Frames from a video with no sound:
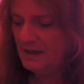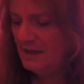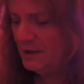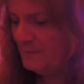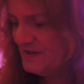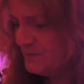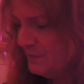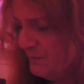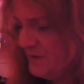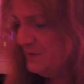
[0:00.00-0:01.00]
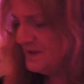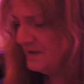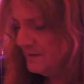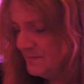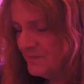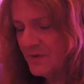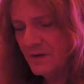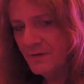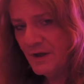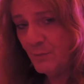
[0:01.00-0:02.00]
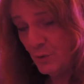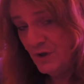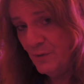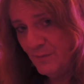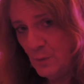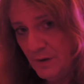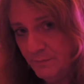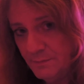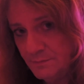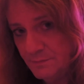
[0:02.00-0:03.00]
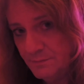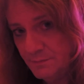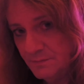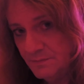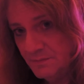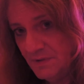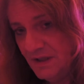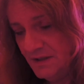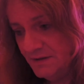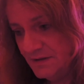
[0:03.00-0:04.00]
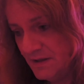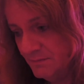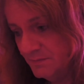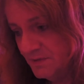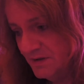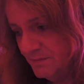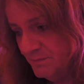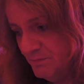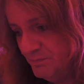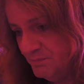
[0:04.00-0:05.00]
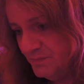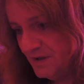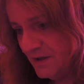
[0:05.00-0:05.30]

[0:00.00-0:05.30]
elements when fusing that are more uniform in their